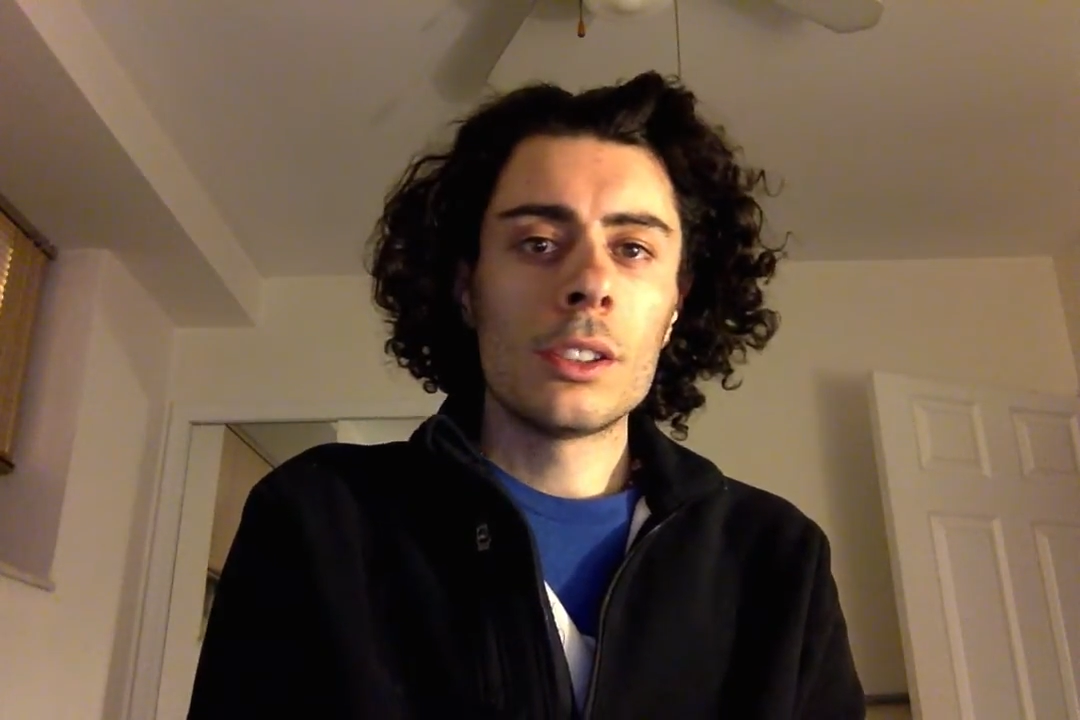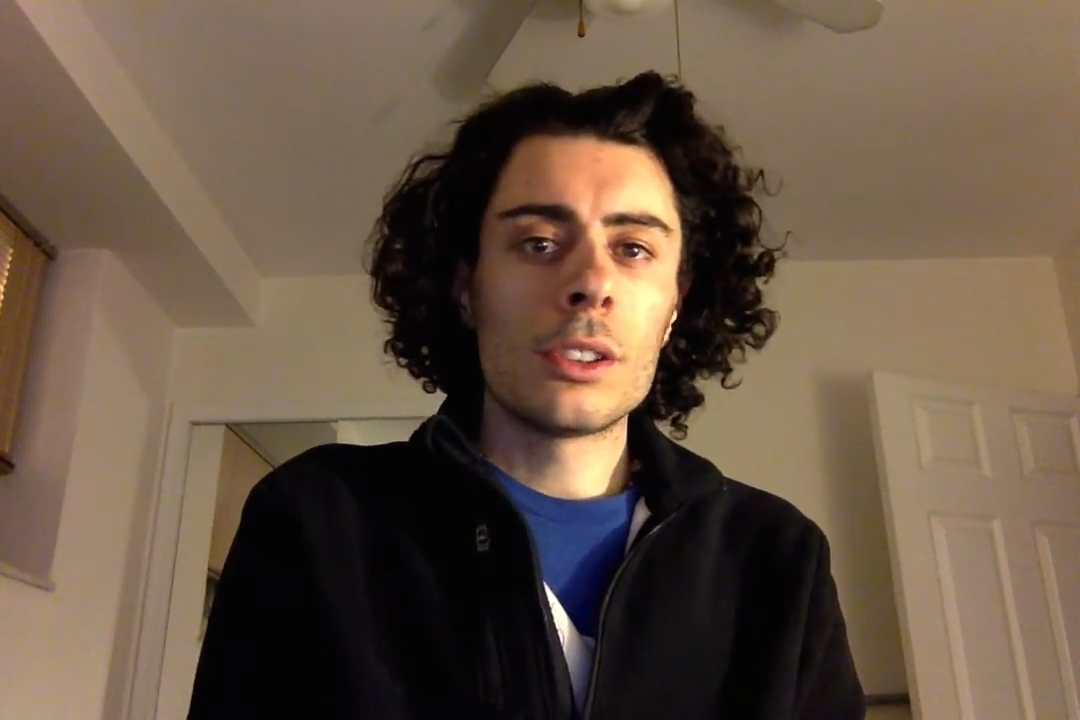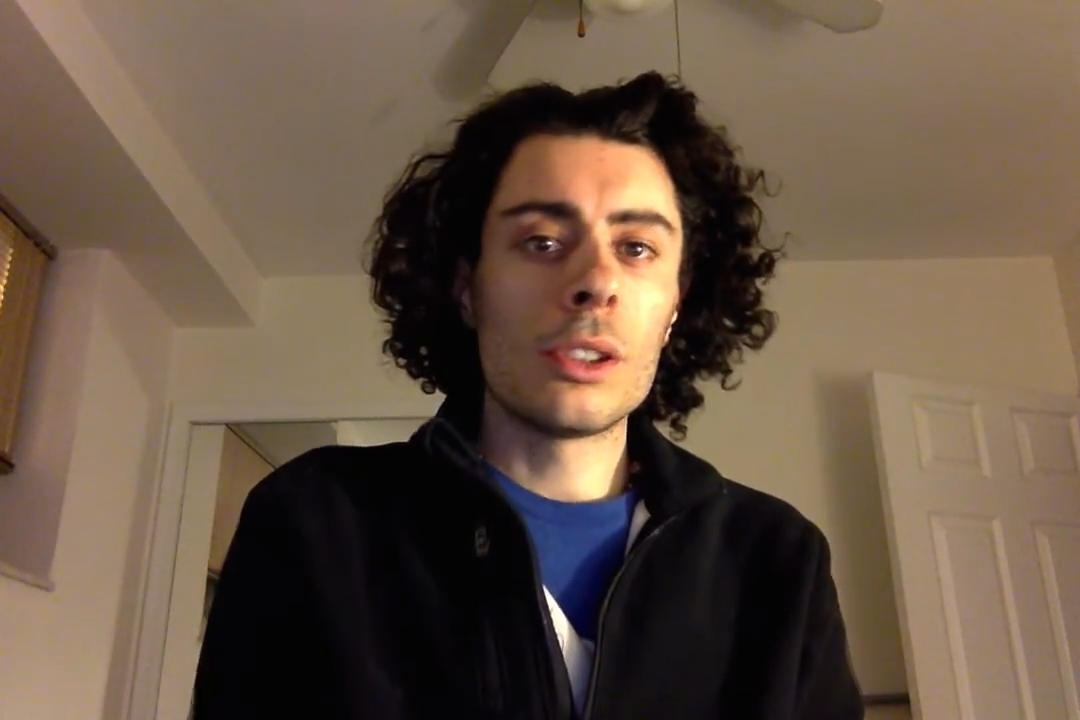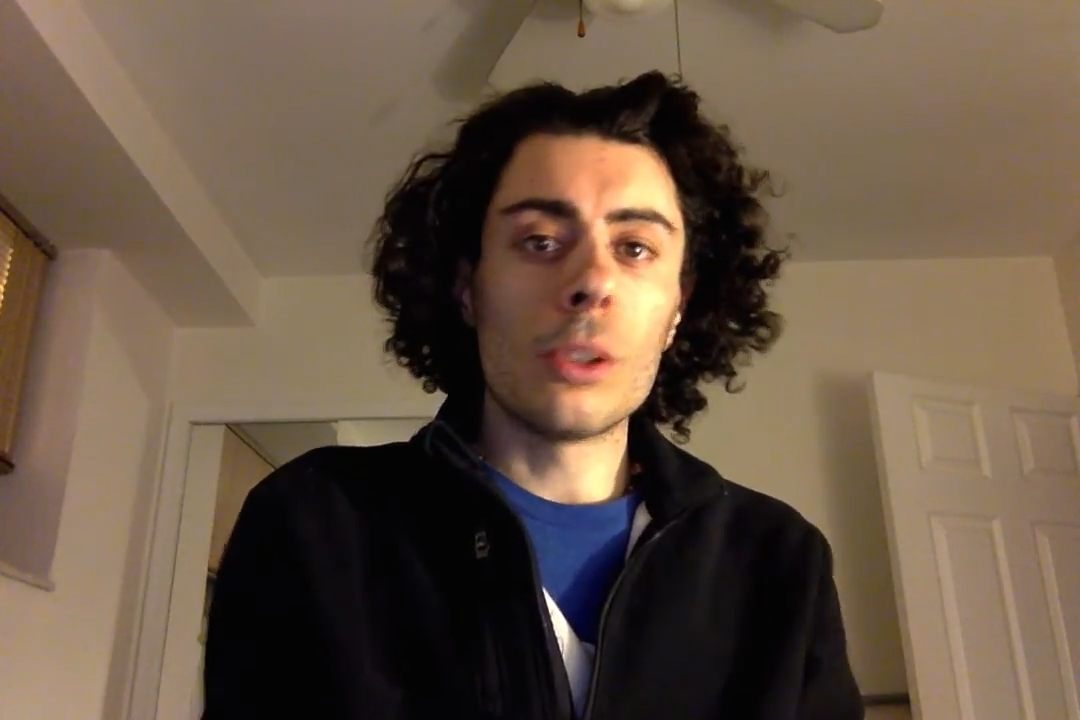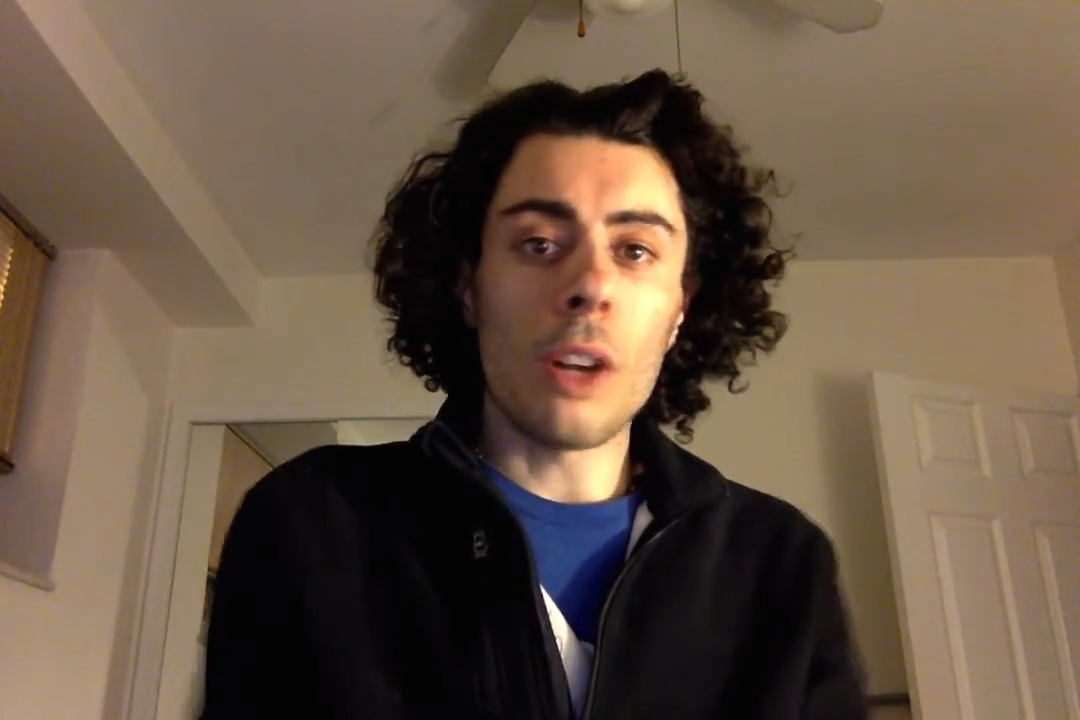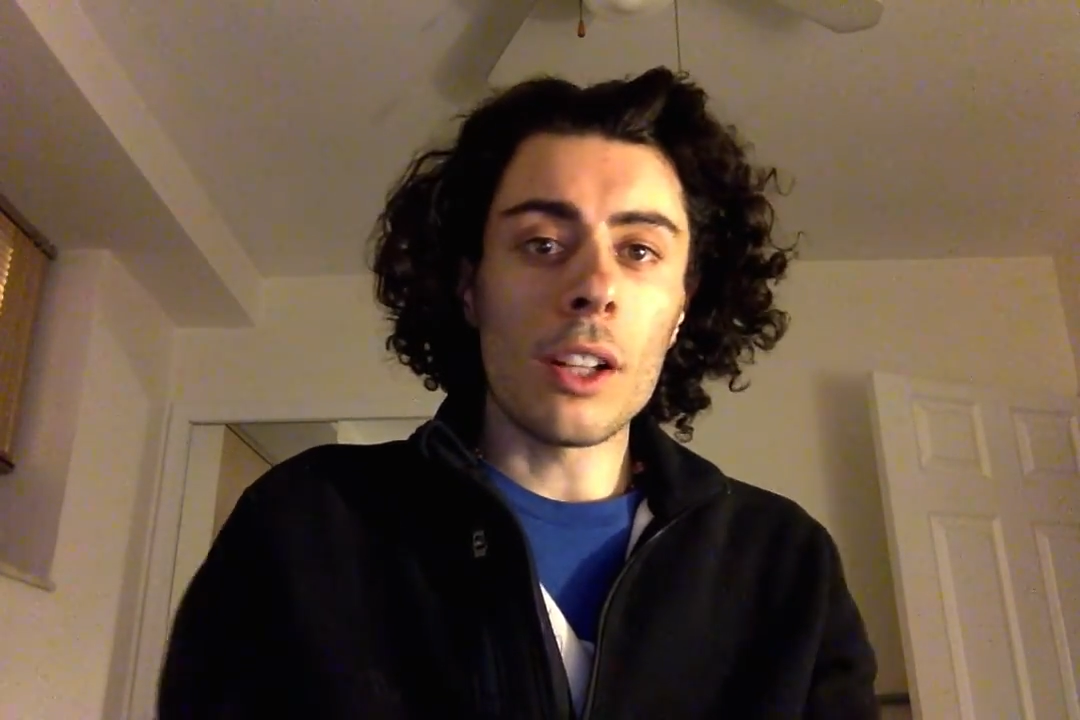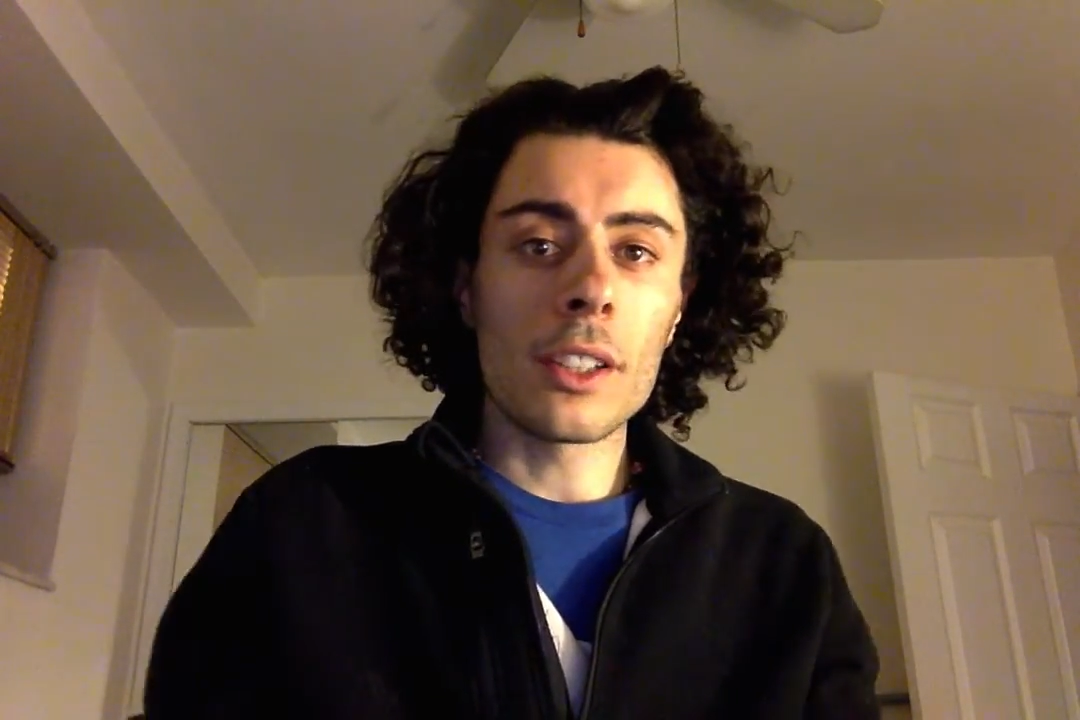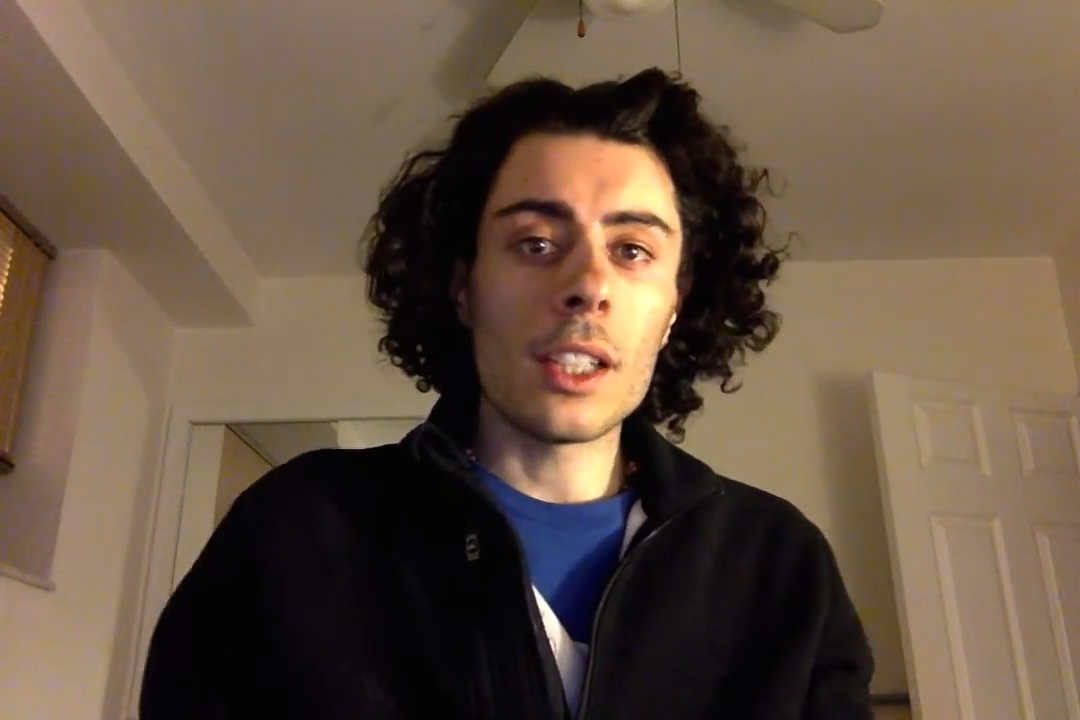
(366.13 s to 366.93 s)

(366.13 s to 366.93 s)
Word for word: to do all